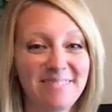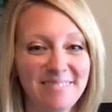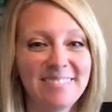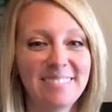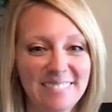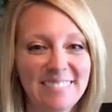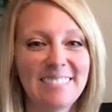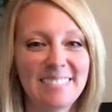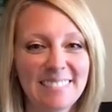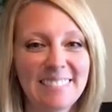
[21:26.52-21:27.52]

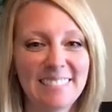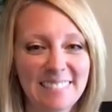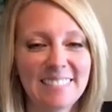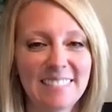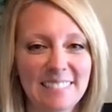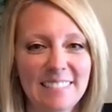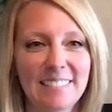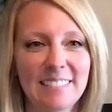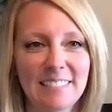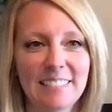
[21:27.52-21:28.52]

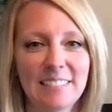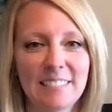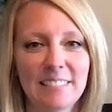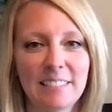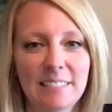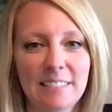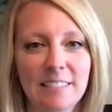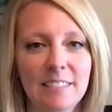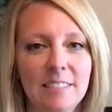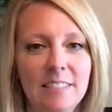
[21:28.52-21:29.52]
[no speech]